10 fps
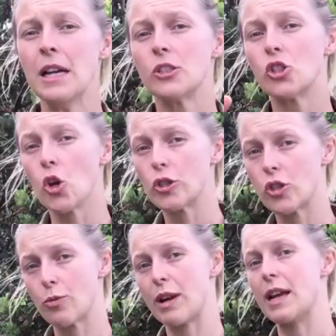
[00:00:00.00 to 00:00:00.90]
Zones
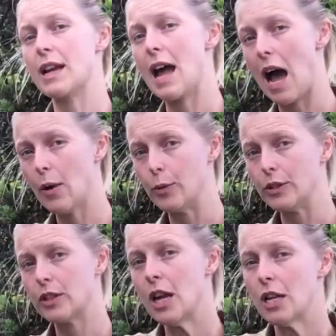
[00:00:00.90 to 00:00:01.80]
3 and
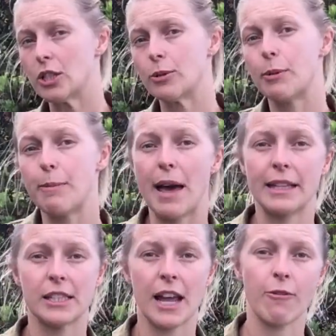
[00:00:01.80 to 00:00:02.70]
outwards should be
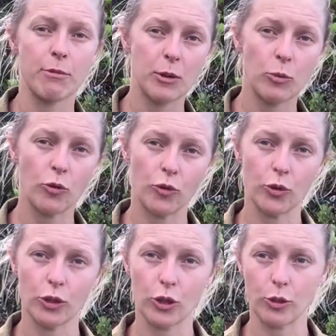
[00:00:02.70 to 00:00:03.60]
managed to have minimal
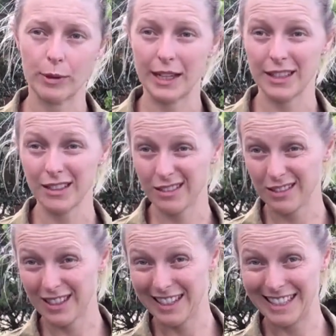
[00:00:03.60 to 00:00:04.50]
fuel accumulated,
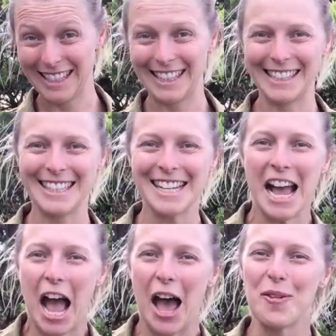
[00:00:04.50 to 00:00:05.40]
unlike here,
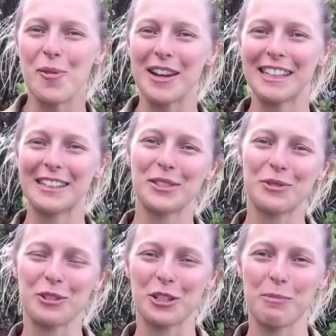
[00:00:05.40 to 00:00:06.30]
and wetter leaves,
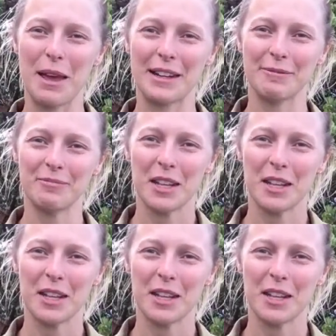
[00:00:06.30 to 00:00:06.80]
which are better.